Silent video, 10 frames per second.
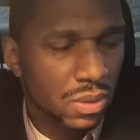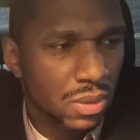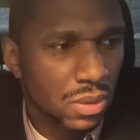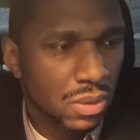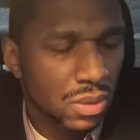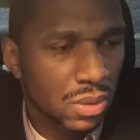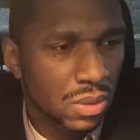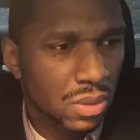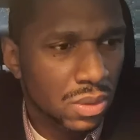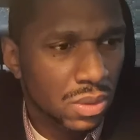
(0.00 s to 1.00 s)

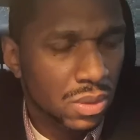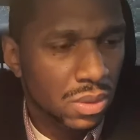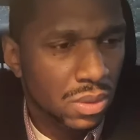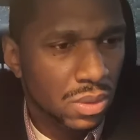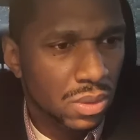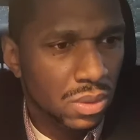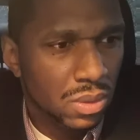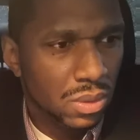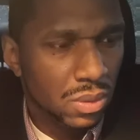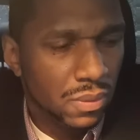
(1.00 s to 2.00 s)

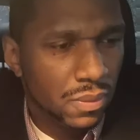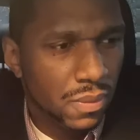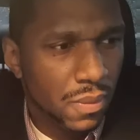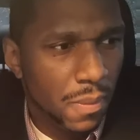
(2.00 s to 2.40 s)
[no speech]